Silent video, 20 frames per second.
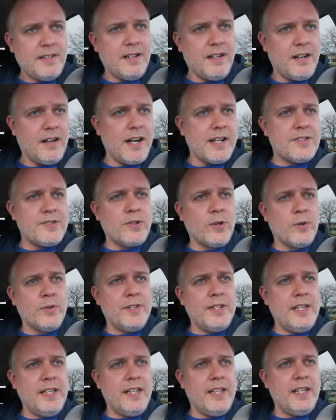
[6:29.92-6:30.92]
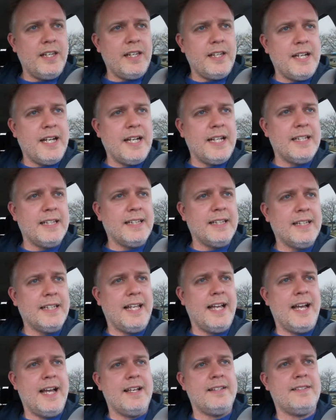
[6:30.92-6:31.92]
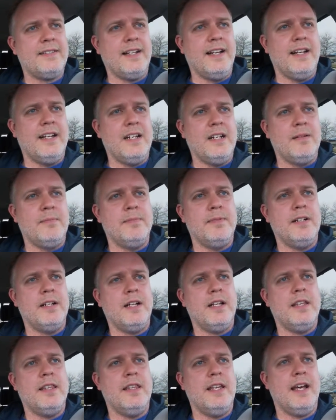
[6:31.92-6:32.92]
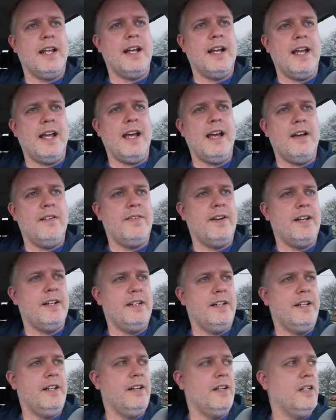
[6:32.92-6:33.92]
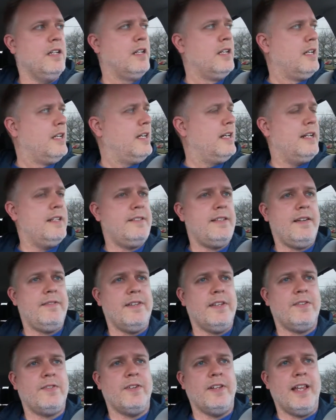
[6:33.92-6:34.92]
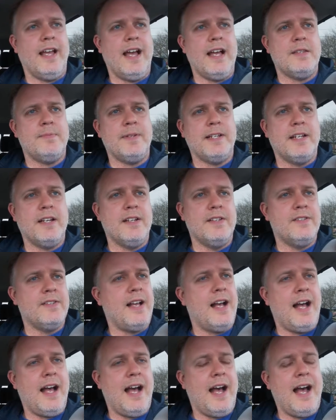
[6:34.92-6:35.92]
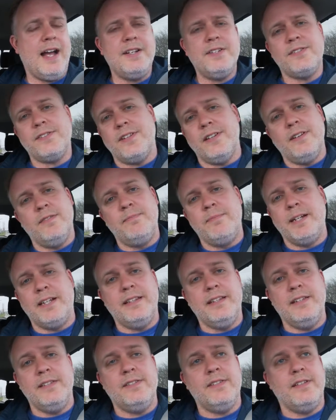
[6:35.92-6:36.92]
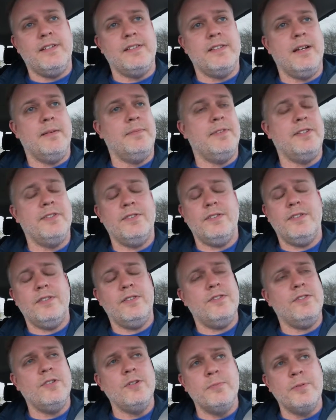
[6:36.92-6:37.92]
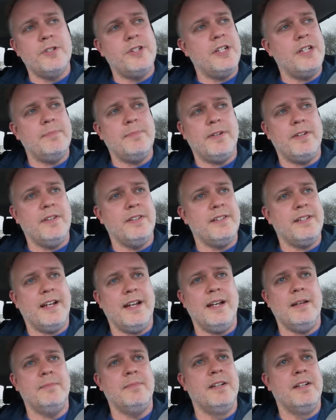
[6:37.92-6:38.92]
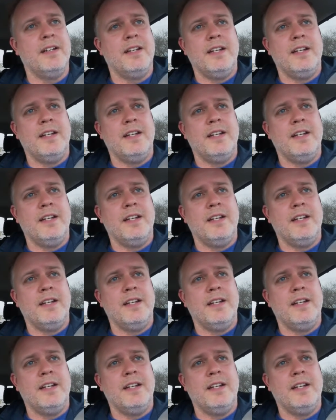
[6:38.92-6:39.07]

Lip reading: All right, so the last item that I have on here, and I saved this for last because I just love picking these things up. They're super cheap all the time.